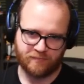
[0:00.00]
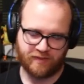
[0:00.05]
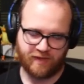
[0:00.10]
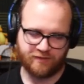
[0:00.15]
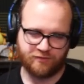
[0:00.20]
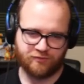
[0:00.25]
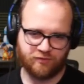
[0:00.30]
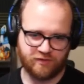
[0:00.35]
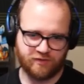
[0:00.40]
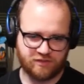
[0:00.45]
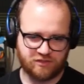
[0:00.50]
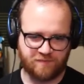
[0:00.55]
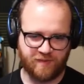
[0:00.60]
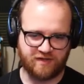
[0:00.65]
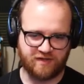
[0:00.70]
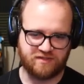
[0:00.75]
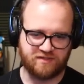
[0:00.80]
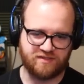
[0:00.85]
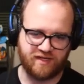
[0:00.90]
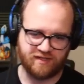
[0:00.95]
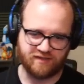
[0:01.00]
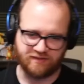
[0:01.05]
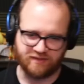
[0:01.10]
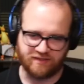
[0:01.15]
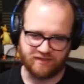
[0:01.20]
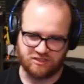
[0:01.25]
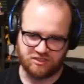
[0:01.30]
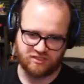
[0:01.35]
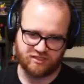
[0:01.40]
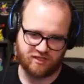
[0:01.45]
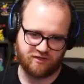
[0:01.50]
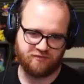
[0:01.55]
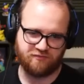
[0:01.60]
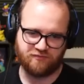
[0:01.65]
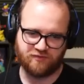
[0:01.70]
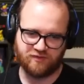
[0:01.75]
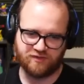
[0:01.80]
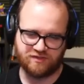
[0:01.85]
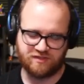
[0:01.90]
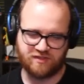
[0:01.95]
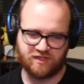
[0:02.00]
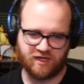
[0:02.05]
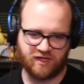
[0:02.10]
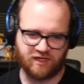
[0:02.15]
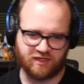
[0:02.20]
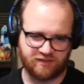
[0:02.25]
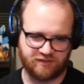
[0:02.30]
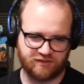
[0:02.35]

Don't expect to get leeched out of this deck.